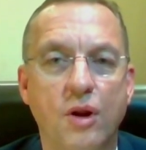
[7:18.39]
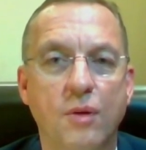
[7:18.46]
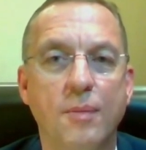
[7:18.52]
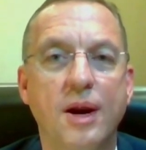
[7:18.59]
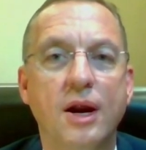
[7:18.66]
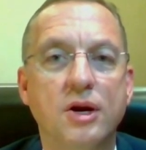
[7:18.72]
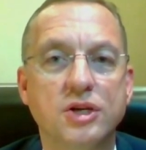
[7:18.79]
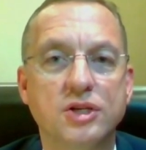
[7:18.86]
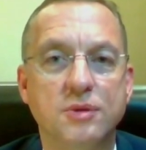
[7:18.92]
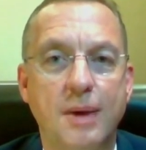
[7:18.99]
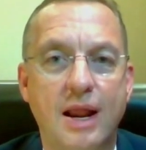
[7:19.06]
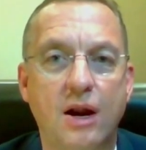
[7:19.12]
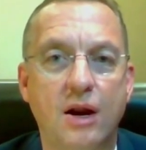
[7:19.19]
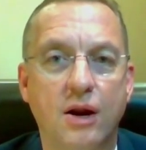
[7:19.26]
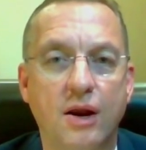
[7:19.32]
America is about
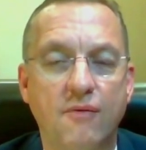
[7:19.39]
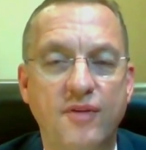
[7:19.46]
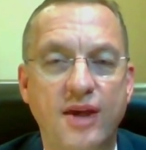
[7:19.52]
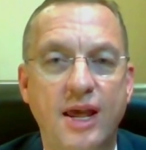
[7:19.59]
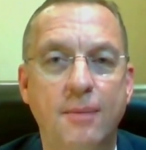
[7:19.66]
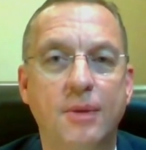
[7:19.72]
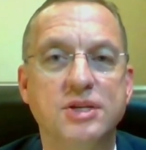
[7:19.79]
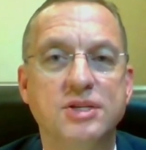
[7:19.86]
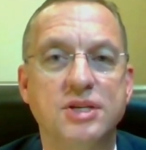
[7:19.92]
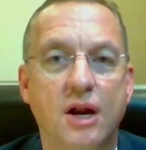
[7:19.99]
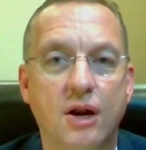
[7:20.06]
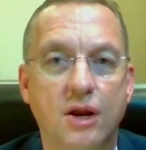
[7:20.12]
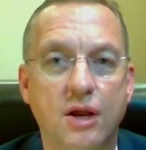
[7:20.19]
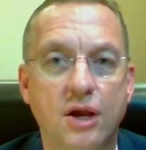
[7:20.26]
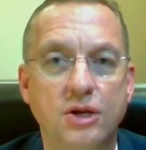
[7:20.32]
our families and
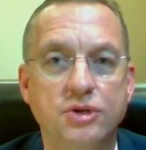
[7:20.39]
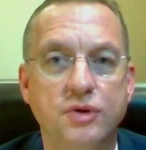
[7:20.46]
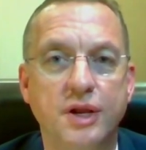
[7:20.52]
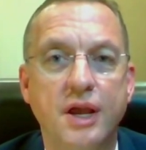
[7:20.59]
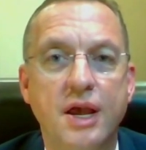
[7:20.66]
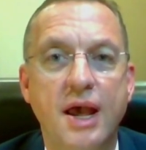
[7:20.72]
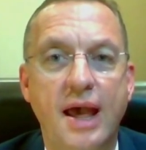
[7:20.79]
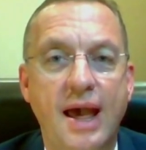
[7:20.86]
our country